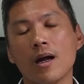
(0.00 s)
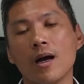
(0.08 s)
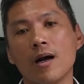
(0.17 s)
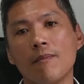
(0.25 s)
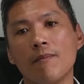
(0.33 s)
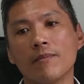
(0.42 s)

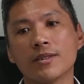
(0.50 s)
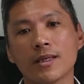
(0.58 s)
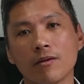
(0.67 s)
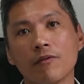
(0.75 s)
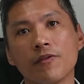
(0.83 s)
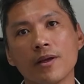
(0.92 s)
um,
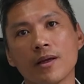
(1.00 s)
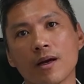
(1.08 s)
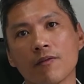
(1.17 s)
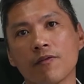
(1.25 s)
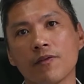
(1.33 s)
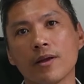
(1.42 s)
second thing, I
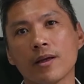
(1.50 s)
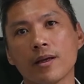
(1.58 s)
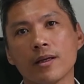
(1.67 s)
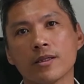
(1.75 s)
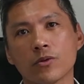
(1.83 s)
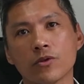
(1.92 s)

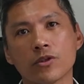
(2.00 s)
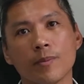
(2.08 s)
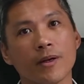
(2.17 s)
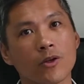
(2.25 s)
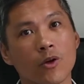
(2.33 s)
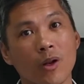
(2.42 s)
think it's also
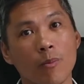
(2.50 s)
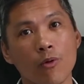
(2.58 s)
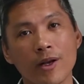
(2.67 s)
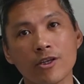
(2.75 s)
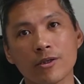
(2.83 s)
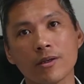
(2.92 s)
about
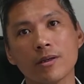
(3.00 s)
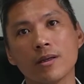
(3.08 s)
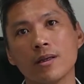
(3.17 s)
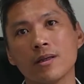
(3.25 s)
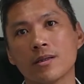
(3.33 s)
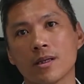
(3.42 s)
collaboration.
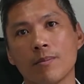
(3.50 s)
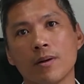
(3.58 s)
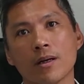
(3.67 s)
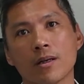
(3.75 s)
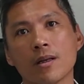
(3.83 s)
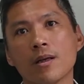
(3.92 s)
It's
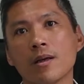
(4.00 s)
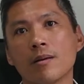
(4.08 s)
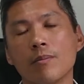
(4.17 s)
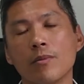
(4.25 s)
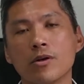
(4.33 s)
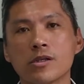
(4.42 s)
about
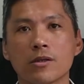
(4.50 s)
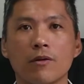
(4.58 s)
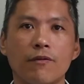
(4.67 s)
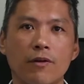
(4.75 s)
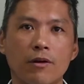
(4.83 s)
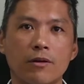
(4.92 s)
most
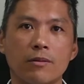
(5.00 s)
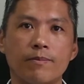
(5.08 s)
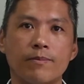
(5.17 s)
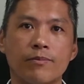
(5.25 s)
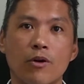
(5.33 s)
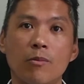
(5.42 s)
of uh,
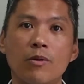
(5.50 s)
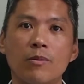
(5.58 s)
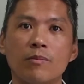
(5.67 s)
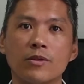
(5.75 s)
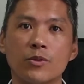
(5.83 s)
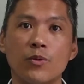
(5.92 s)

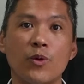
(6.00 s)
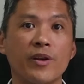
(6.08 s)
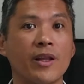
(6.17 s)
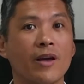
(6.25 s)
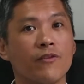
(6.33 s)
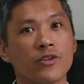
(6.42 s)
problems, we
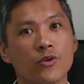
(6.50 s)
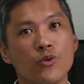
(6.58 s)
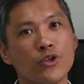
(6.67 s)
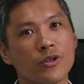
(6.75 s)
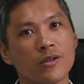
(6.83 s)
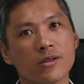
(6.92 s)
already have
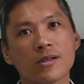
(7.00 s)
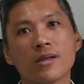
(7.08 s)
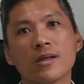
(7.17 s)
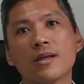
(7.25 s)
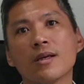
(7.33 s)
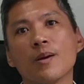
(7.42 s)
solutions,
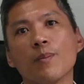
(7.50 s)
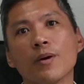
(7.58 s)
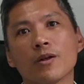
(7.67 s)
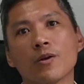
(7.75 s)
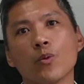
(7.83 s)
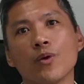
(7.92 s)

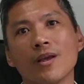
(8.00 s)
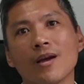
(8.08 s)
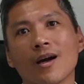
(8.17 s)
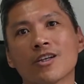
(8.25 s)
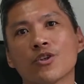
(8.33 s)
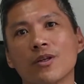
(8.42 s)
but we
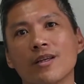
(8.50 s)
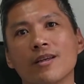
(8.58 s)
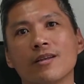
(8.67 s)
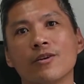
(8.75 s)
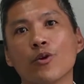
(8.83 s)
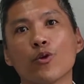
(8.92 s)

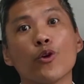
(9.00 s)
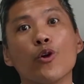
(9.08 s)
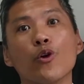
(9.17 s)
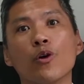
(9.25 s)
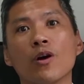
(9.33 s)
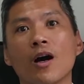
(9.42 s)
actually don't
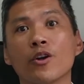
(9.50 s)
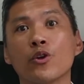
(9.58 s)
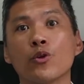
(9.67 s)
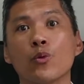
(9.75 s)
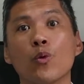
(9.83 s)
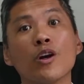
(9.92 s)
know how
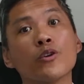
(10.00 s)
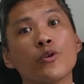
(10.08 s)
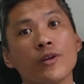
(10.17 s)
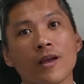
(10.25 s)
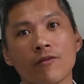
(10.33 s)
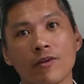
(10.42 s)
to work
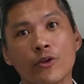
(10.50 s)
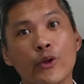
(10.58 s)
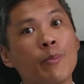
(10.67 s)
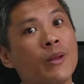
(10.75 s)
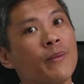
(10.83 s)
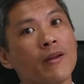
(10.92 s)
together to
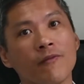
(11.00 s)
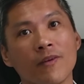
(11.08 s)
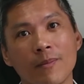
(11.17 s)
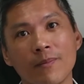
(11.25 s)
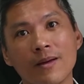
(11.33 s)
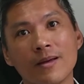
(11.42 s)
implement them.